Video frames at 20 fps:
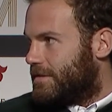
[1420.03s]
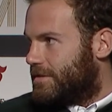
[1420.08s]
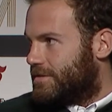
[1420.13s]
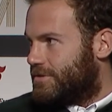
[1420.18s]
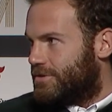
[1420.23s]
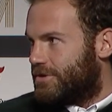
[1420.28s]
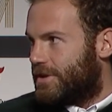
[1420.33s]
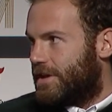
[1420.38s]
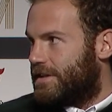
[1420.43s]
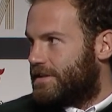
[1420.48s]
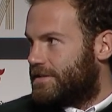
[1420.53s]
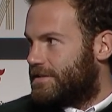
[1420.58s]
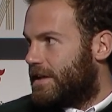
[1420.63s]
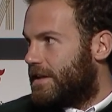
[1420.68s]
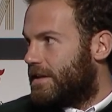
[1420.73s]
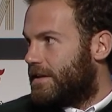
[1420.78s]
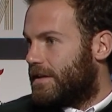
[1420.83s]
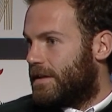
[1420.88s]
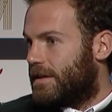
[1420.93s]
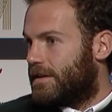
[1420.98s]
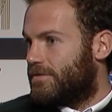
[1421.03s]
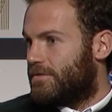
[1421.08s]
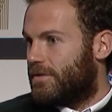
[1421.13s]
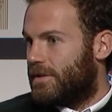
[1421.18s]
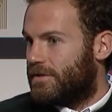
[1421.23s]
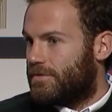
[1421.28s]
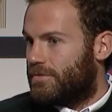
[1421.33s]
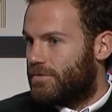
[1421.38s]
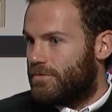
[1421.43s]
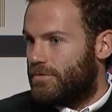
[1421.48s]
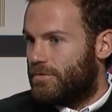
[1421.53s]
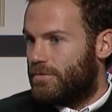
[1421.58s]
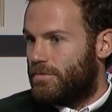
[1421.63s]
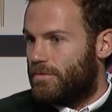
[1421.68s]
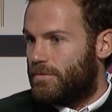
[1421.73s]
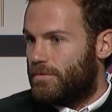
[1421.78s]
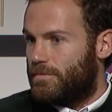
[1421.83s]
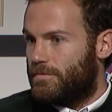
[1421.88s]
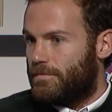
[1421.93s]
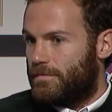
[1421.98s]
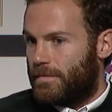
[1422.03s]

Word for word: Jürgen is saying. I try to